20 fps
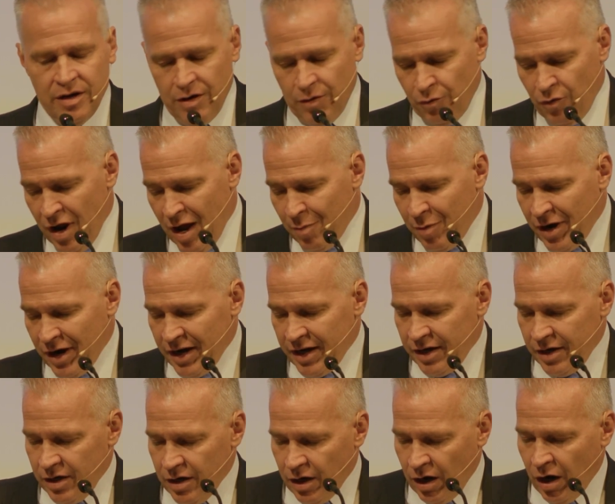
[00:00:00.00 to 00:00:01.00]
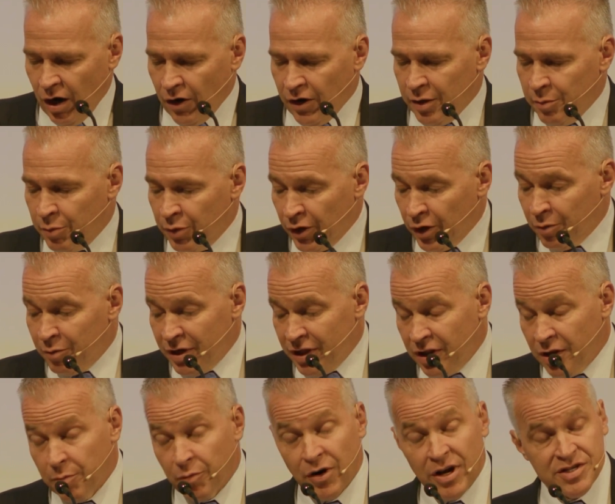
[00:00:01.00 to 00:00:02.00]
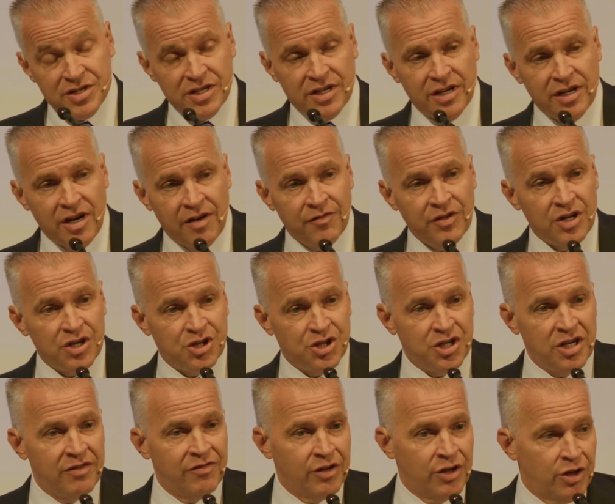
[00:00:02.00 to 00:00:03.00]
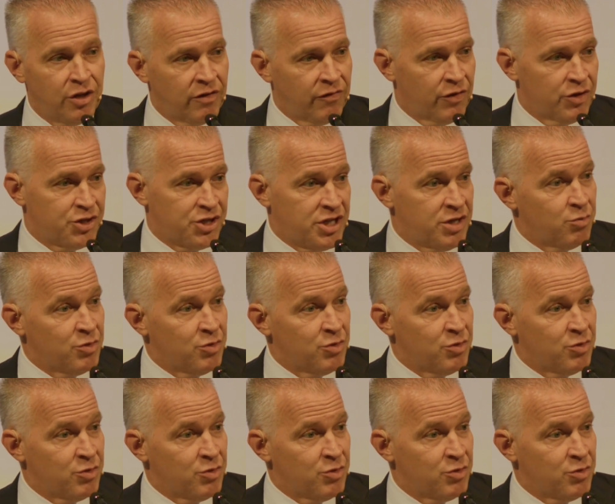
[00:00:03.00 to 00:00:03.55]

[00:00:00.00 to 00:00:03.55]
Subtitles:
Rabbi Ari Berman, the president of Yeshiva University,